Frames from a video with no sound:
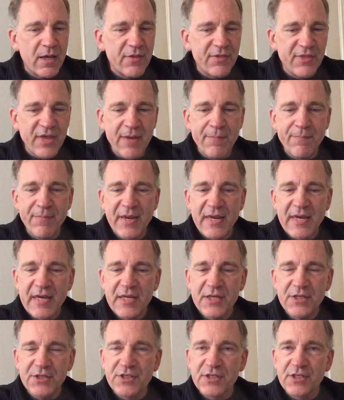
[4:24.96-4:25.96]
They
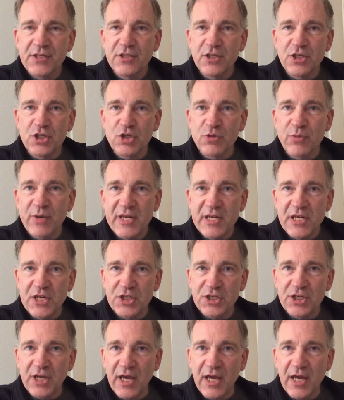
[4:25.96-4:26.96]
beat the
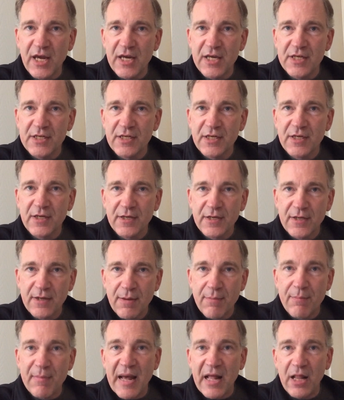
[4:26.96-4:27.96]
Swedish side,
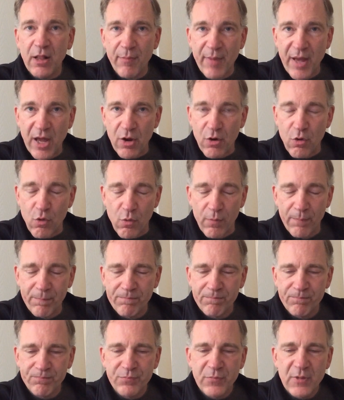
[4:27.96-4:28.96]
Malmo.
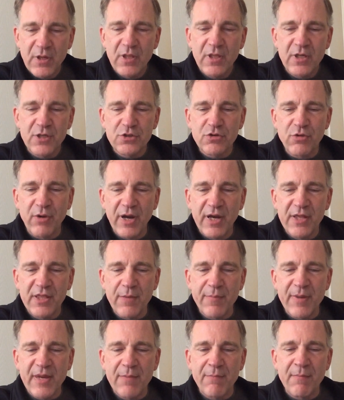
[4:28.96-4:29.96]
That's right, they
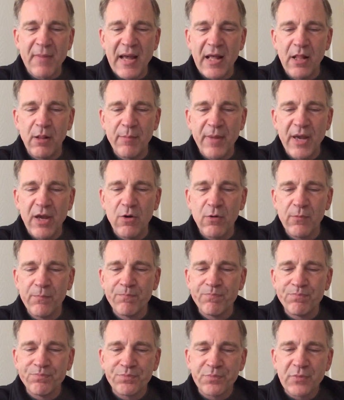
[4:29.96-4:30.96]
beat Malmo.
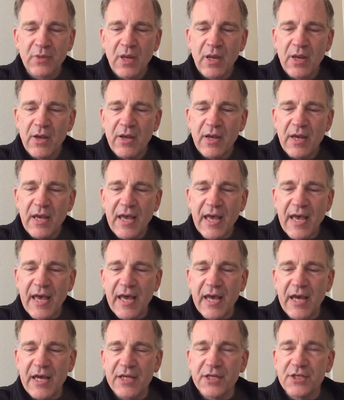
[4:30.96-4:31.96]

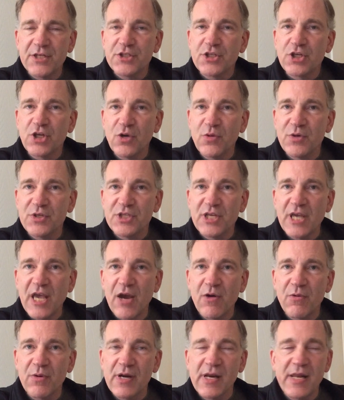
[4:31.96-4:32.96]
And who was the
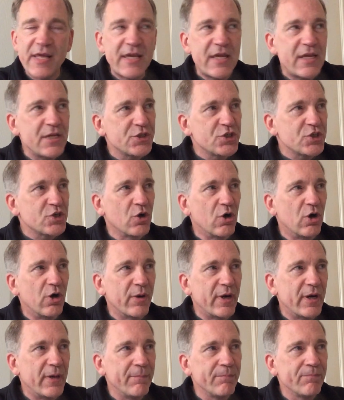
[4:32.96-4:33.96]
only
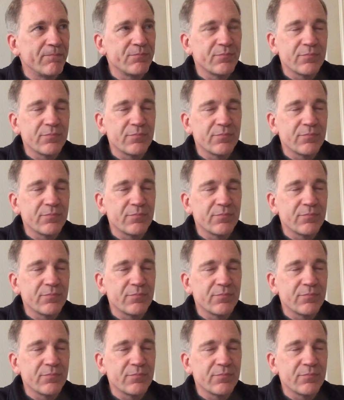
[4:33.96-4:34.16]
scorer?